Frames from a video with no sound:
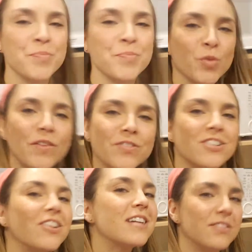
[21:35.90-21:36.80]
We
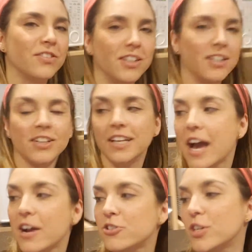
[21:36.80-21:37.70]
selectively cleaned.
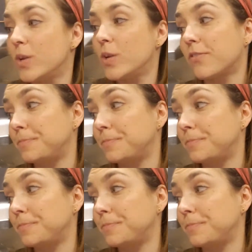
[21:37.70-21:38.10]
Actually, we